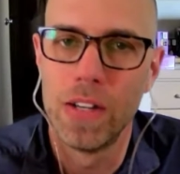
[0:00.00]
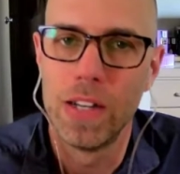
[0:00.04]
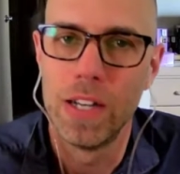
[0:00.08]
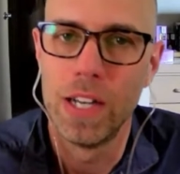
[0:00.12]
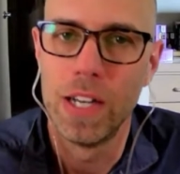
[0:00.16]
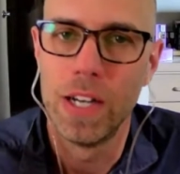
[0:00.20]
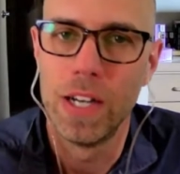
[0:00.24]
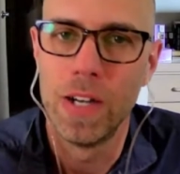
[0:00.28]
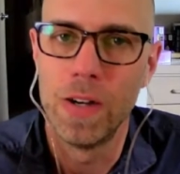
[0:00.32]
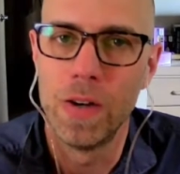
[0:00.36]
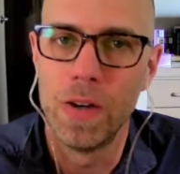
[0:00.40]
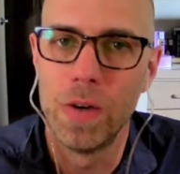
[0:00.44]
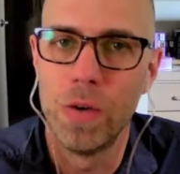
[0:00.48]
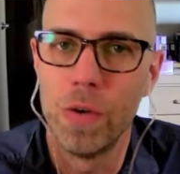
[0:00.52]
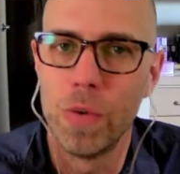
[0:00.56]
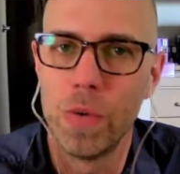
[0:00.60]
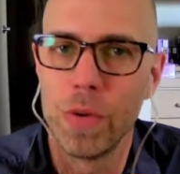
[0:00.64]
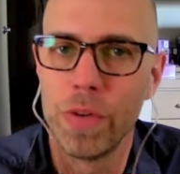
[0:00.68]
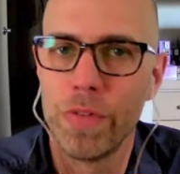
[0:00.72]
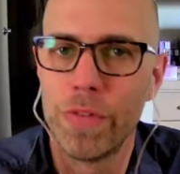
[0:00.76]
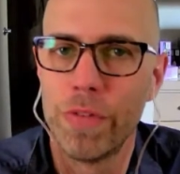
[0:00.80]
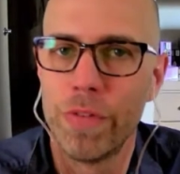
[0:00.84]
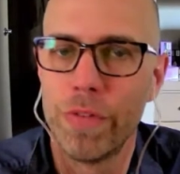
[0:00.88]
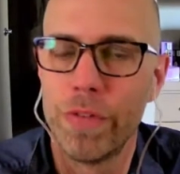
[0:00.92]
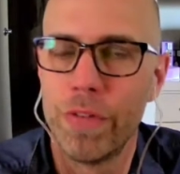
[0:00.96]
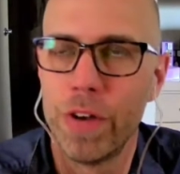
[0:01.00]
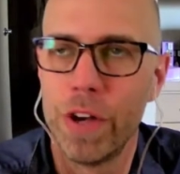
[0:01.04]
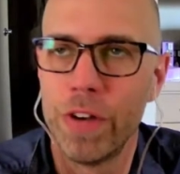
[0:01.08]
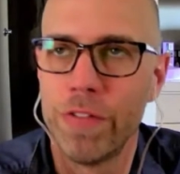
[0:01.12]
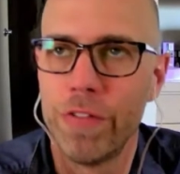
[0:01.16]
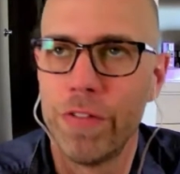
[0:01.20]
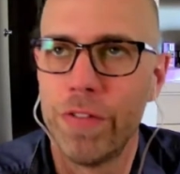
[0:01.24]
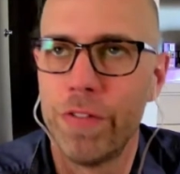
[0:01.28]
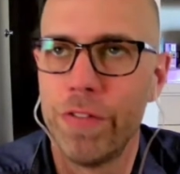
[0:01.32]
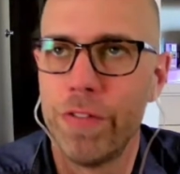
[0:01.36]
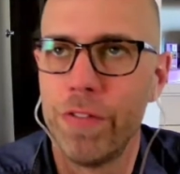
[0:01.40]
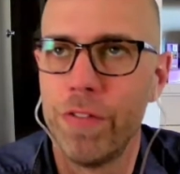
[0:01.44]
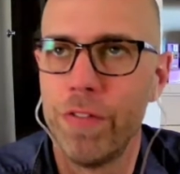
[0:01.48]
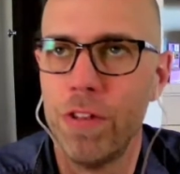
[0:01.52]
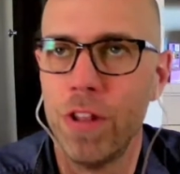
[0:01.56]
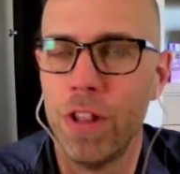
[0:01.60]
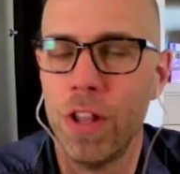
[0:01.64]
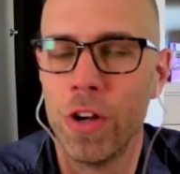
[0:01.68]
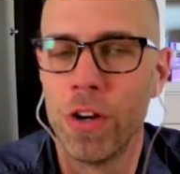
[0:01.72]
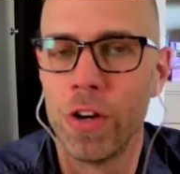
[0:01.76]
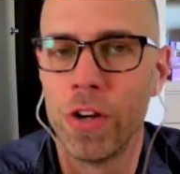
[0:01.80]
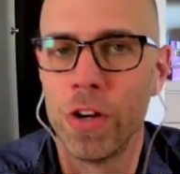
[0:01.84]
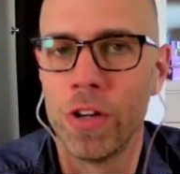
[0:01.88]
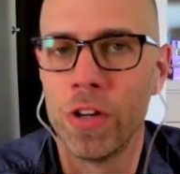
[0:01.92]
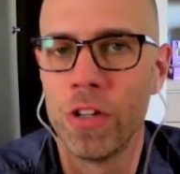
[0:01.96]
What we have
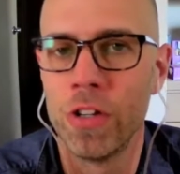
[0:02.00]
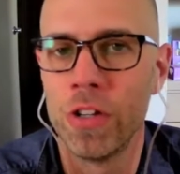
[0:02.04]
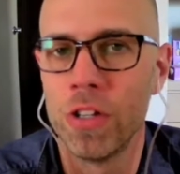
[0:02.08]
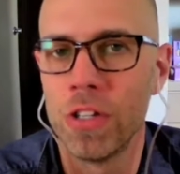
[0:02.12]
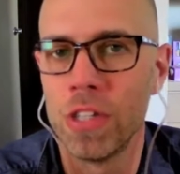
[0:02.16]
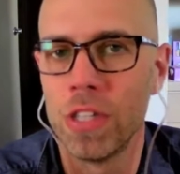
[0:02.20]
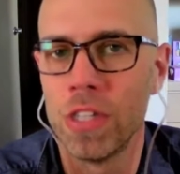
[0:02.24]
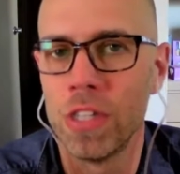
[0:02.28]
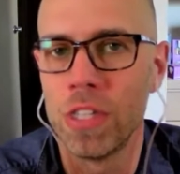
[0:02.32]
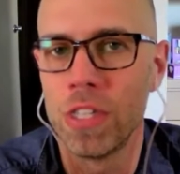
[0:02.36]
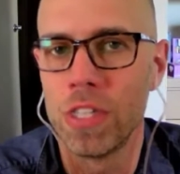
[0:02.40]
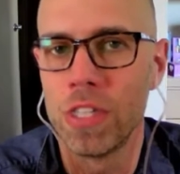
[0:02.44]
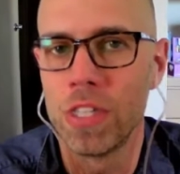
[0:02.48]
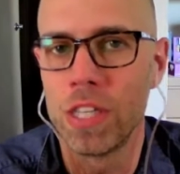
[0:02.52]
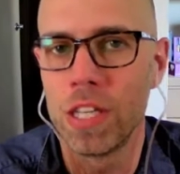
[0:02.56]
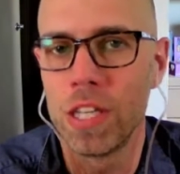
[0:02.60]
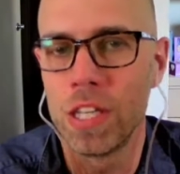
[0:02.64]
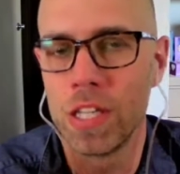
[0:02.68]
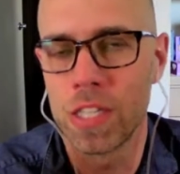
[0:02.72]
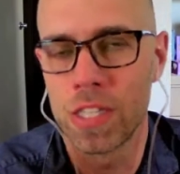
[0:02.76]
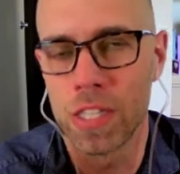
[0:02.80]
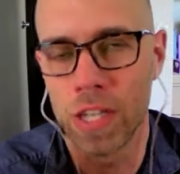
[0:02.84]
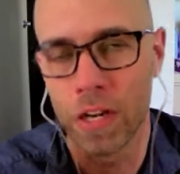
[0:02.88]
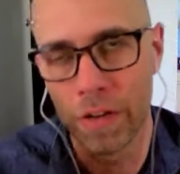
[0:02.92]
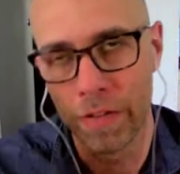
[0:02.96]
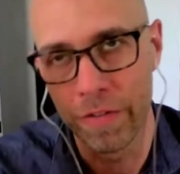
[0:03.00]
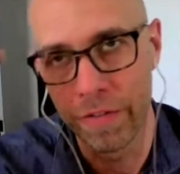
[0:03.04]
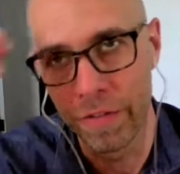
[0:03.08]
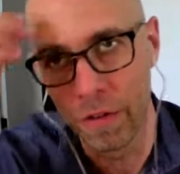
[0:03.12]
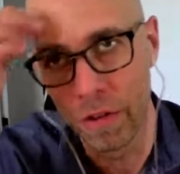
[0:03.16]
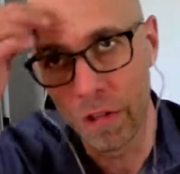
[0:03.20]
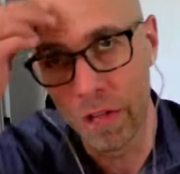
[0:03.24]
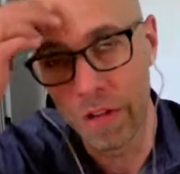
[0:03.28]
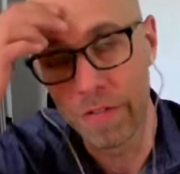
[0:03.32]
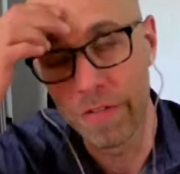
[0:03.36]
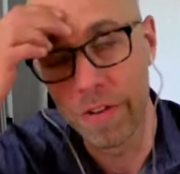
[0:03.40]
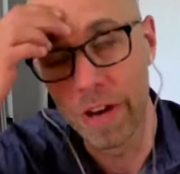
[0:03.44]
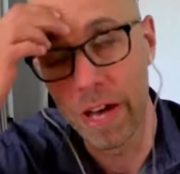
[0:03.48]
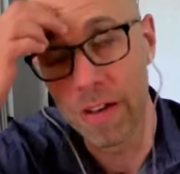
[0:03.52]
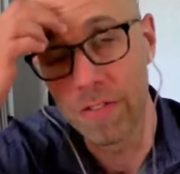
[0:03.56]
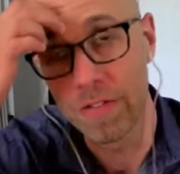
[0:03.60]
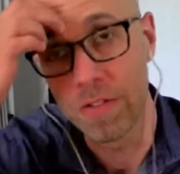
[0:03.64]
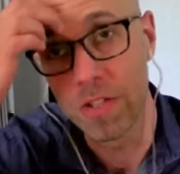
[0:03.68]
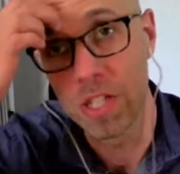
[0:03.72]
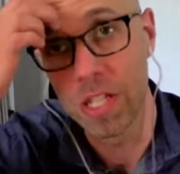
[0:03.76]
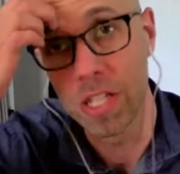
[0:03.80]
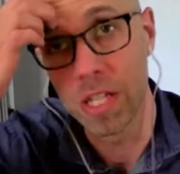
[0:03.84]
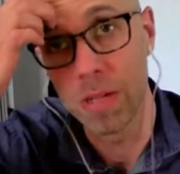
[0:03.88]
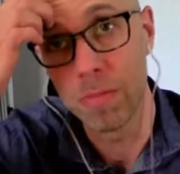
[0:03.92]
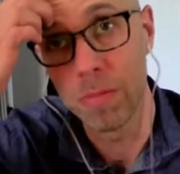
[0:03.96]
learned in the cities that are fully
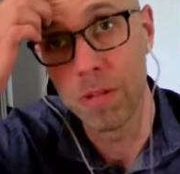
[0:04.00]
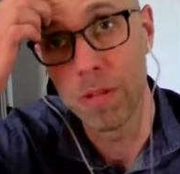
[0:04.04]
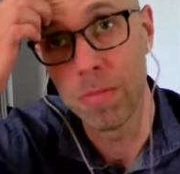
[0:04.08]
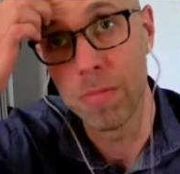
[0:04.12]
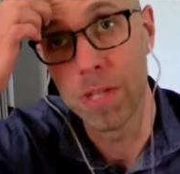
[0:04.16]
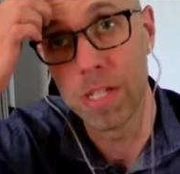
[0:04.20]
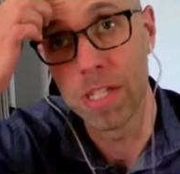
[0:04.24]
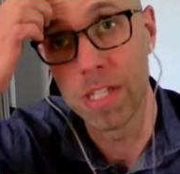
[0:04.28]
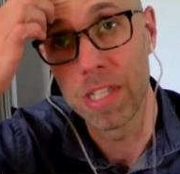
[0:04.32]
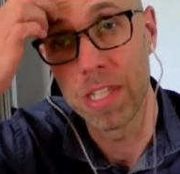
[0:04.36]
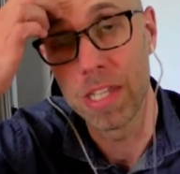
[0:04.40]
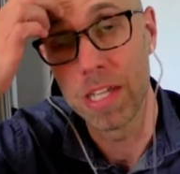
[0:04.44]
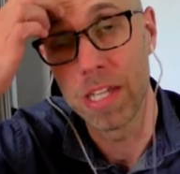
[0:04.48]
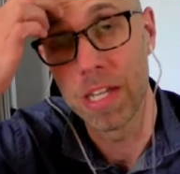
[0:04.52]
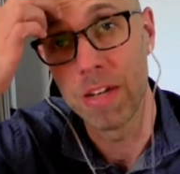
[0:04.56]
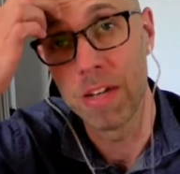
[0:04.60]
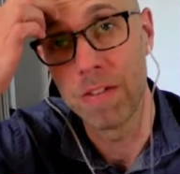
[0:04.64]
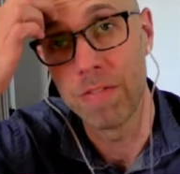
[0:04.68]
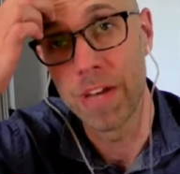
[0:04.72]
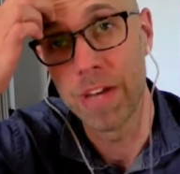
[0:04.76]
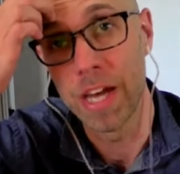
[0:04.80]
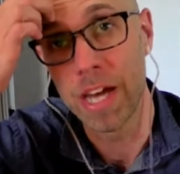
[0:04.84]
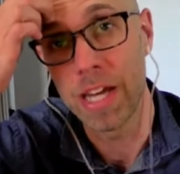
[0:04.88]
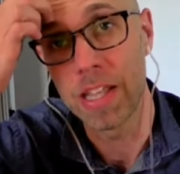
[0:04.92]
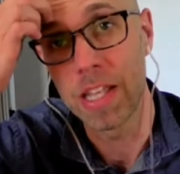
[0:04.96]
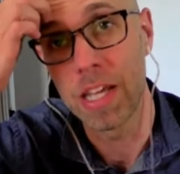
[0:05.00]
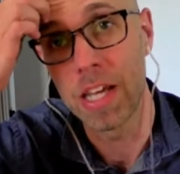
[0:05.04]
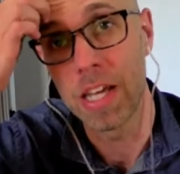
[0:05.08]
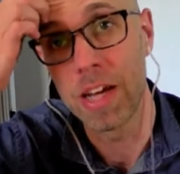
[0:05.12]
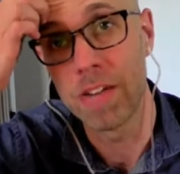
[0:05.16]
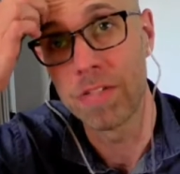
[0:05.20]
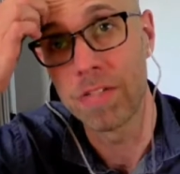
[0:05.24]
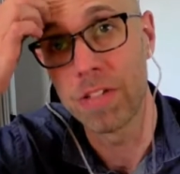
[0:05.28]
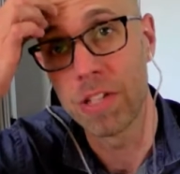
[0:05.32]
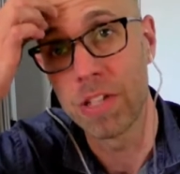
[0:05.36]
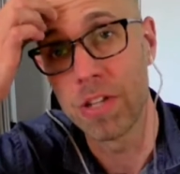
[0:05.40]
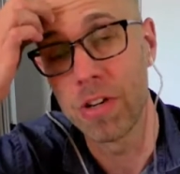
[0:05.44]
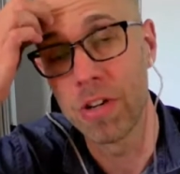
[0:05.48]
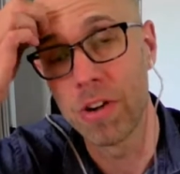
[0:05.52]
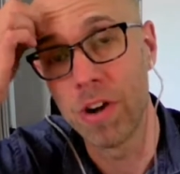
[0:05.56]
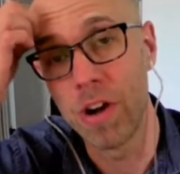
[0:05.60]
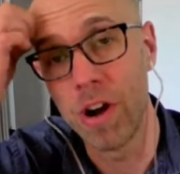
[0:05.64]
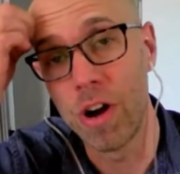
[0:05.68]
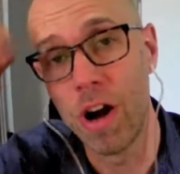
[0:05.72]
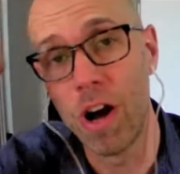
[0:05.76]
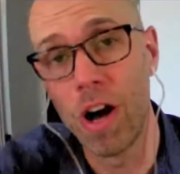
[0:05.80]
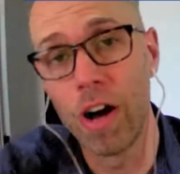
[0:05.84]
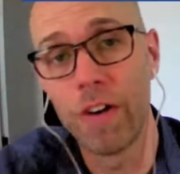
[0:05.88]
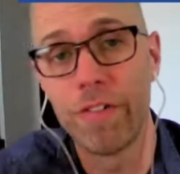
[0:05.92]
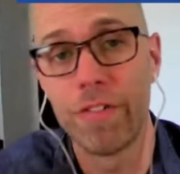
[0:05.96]
5G implemented, that in fact they have to turn
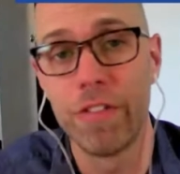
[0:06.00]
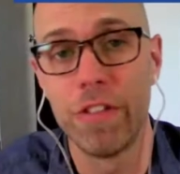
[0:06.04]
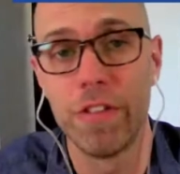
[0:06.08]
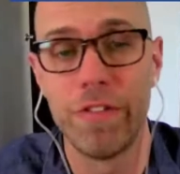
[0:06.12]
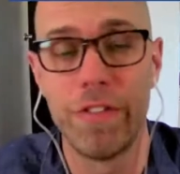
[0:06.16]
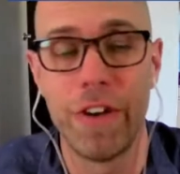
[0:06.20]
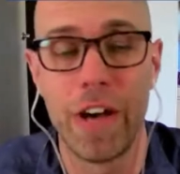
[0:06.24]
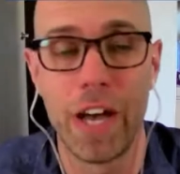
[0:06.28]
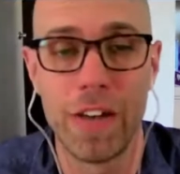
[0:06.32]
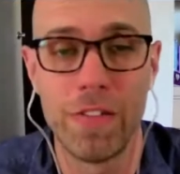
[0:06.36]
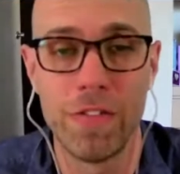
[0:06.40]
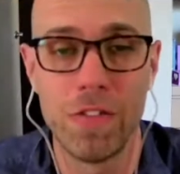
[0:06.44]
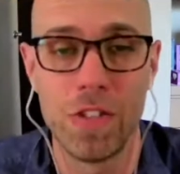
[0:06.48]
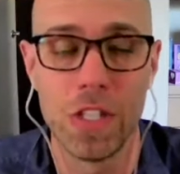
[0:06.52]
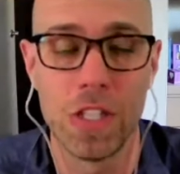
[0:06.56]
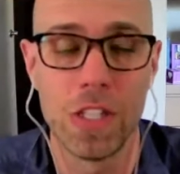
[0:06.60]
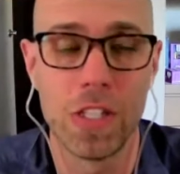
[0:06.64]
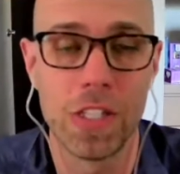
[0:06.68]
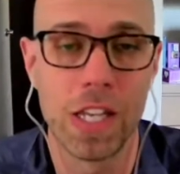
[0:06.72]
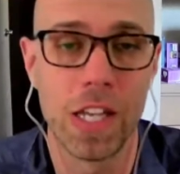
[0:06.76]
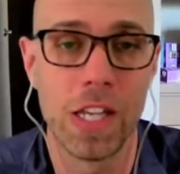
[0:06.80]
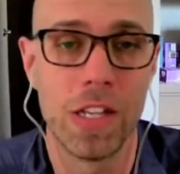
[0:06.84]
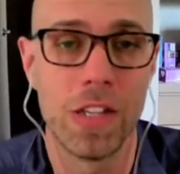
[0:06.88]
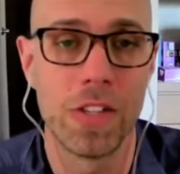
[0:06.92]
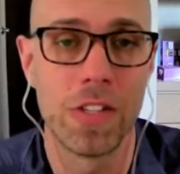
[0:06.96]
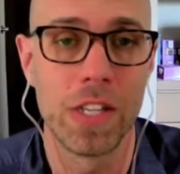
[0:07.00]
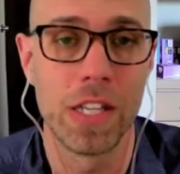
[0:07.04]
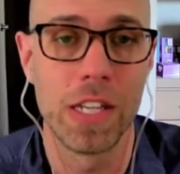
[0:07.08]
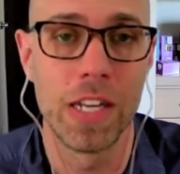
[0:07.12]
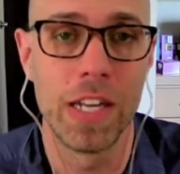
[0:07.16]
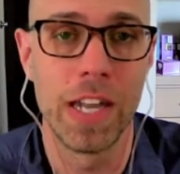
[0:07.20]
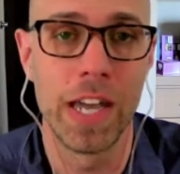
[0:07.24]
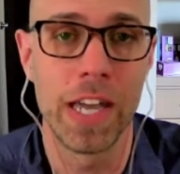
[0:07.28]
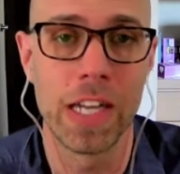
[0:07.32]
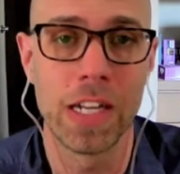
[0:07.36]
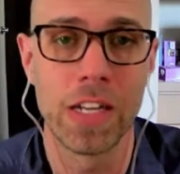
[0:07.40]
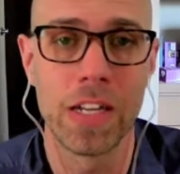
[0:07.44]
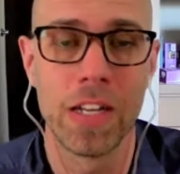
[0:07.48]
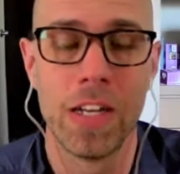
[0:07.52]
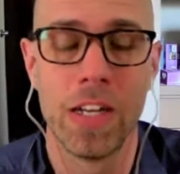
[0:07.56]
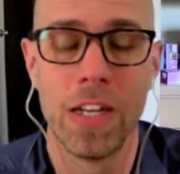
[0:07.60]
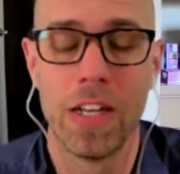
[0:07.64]
off the 5G cells at night